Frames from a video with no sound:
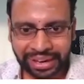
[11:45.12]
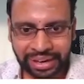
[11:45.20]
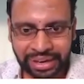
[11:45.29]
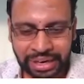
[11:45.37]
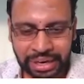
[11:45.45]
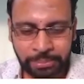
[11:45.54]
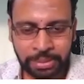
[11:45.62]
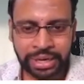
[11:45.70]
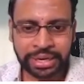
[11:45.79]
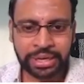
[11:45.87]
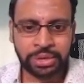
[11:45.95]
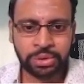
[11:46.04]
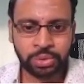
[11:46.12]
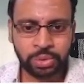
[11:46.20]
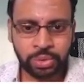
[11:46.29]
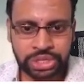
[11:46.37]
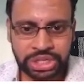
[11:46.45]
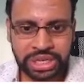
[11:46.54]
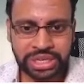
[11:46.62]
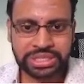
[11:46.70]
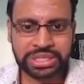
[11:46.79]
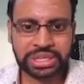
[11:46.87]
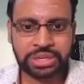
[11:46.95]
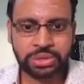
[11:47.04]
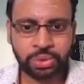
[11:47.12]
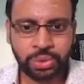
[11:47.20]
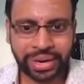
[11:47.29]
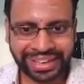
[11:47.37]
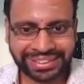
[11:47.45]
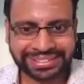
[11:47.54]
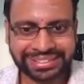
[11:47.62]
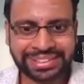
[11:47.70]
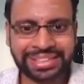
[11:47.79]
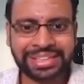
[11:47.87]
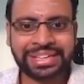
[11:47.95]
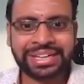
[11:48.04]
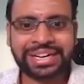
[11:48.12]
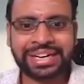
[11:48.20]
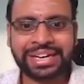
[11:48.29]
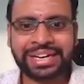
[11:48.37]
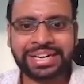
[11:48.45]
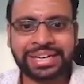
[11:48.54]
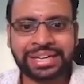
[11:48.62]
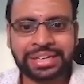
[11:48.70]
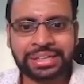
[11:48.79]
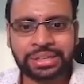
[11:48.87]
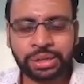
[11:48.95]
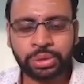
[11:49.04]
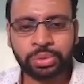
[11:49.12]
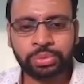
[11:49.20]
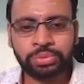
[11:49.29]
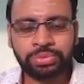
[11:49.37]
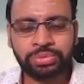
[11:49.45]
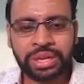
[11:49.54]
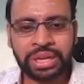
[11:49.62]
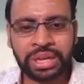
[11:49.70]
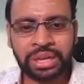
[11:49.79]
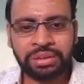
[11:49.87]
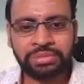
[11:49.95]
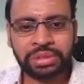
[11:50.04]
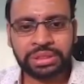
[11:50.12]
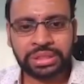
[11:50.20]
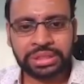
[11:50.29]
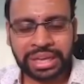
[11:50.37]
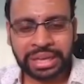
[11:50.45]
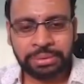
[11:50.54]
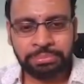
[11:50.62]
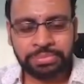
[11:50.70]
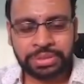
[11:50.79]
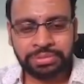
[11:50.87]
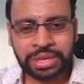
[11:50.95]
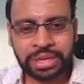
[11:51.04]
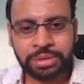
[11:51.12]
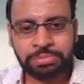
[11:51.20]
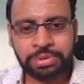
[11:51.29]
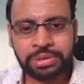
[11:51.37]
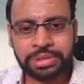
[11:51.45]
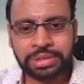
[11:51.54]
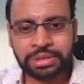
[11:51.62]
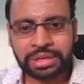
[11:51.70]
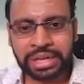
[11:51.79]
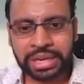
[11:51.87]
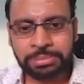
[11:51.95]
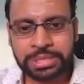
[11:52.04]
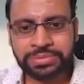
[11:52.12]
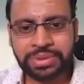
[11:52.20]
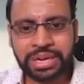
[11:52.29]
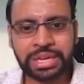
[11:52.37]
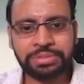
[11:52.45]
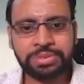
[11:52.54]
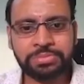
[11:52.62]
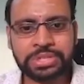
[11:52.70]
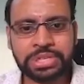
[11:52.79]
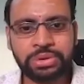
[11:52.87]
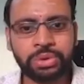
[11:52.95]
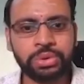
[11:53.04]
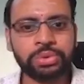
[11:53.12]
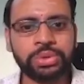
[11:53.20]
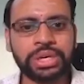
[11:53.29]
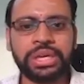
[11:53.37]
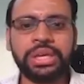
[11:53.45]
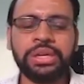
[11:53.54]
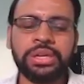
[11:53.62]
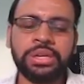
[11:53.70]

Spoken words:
gamma into gx into x, and tau varying with time. The variable, the time is varying from 0 to t,